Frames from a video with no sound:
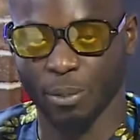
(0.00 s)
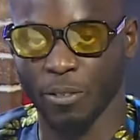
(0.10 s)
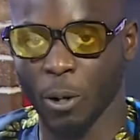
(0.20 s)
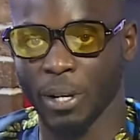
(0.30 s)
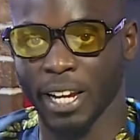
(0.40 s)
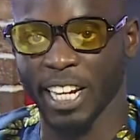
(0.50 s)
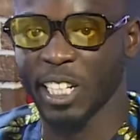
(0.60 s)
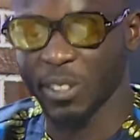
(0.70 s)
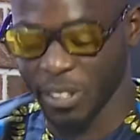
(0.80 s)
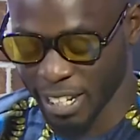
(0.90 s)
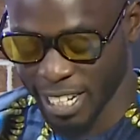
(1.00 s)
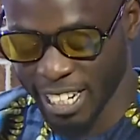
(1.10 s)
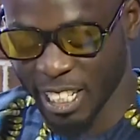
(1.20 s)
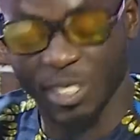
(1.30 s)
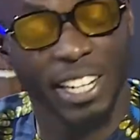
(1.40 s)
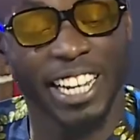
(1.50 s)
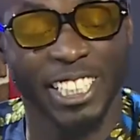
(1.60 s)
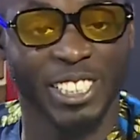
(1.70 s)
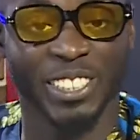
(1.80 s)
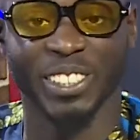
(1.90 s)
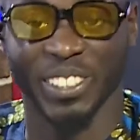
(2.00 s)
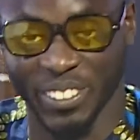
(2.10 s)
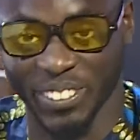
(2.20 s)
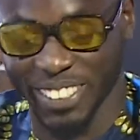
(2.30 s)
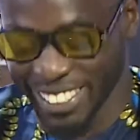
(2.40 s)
Before we get into that, I need to let you know